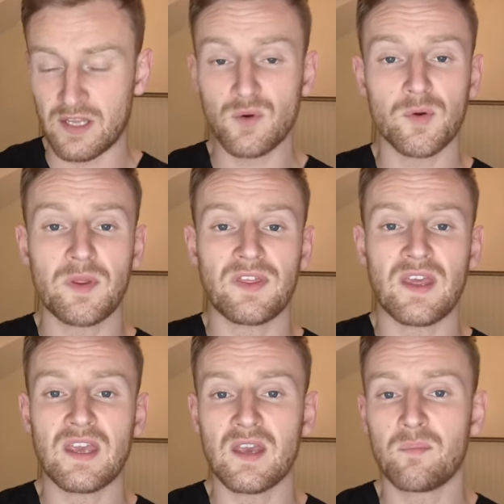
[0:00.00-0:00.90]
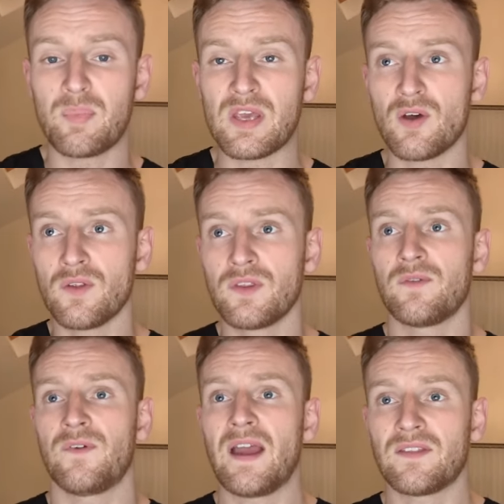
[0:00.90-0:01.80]
then you ought to be thinking beyond
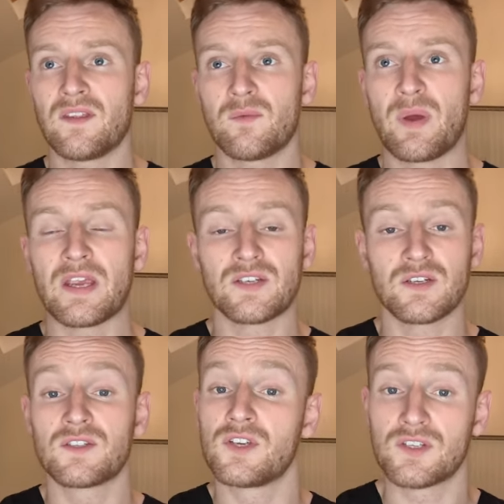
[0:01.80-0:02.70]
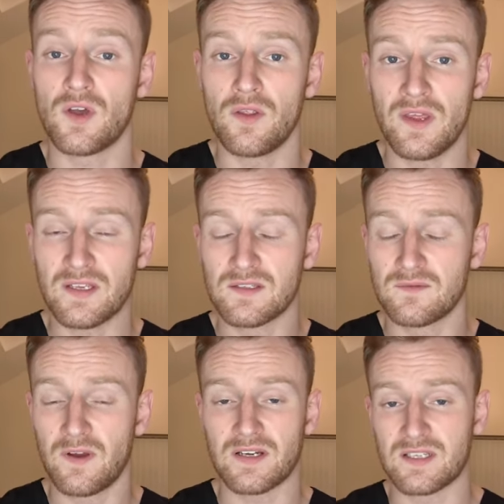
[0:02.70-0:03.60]
the fact that the patient has just got this.
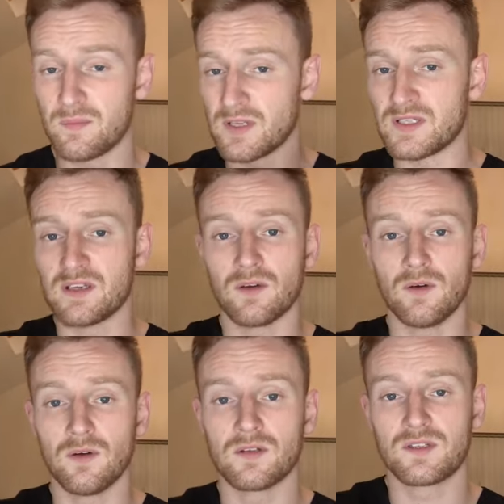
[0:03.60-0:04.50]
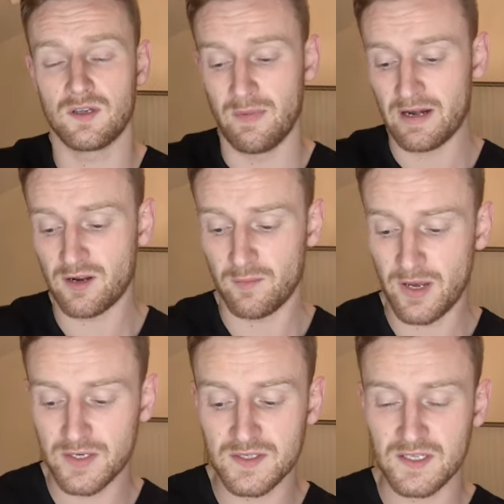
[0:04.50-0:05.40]
Very similar to your to your medical
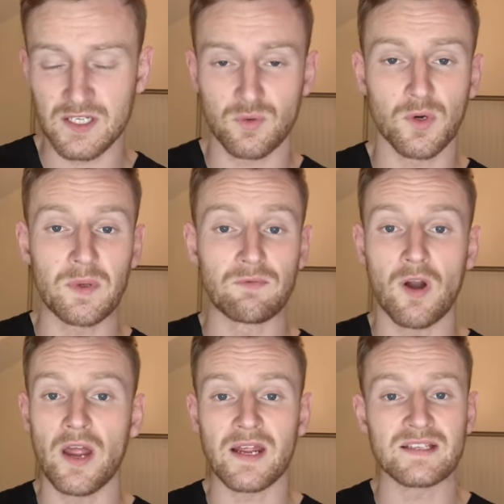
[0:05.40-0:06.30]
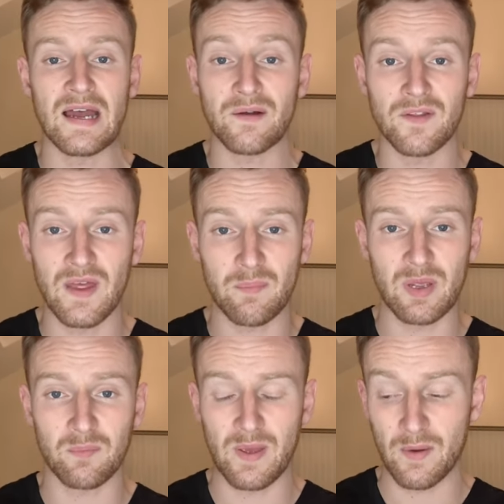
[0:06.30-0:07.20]
emergencies, you want to be writing down in that
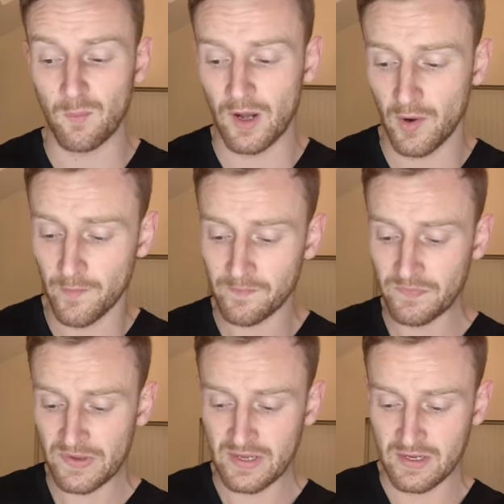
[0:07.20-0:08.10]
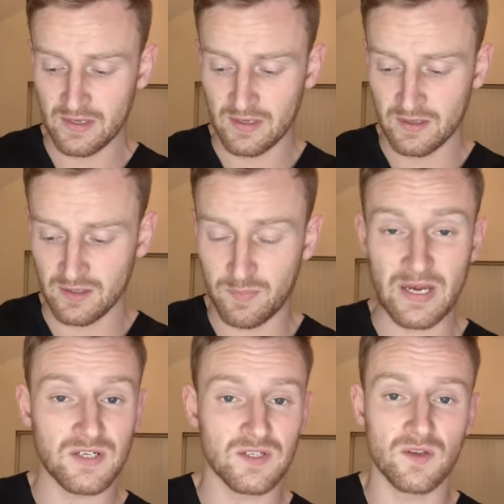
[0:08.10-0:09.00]
pink pen, well, the
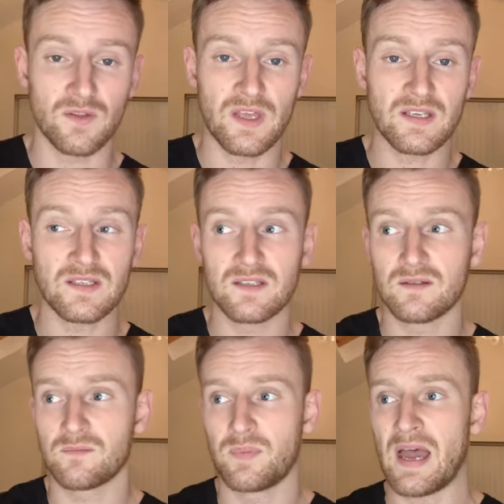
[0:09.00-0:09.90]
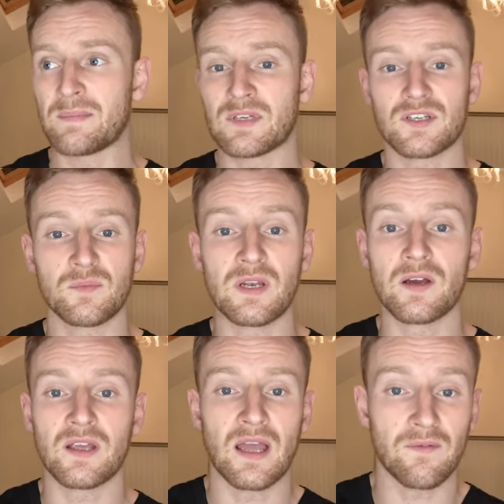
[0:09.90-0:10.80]
patient's got this. Perhaps I should be
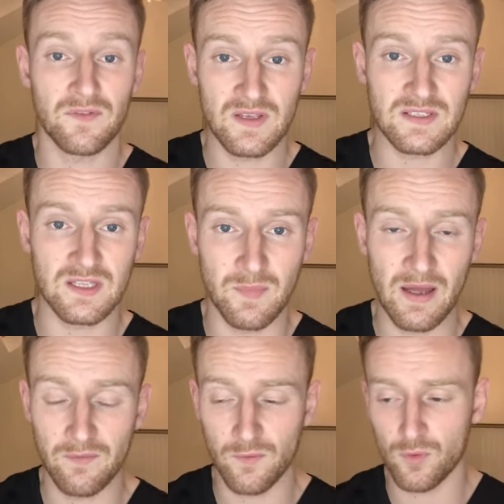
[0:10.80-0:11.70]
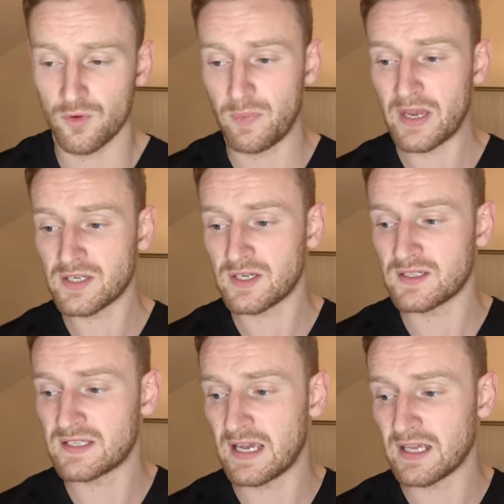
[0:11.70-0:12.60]
looking out for this in the mouth, or the patient
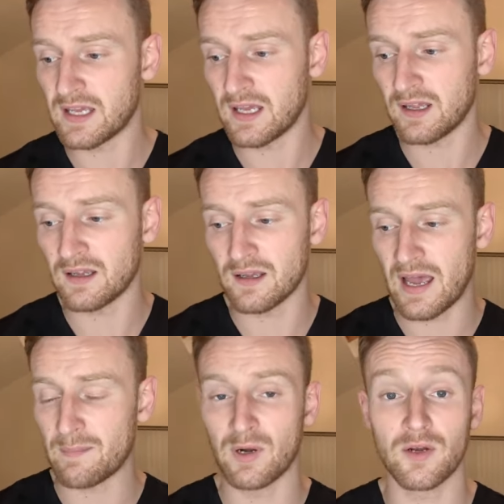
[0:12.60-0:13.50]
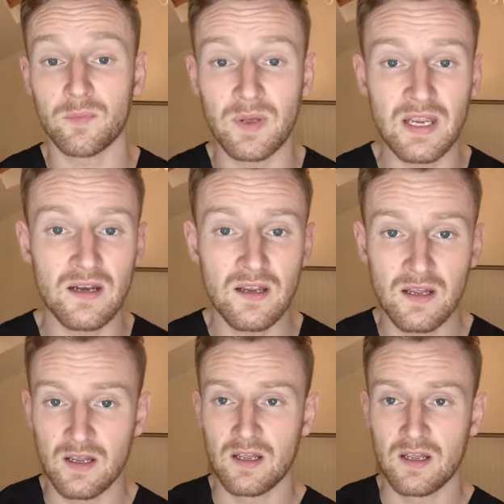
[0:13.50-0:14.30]
is taking amlodipine.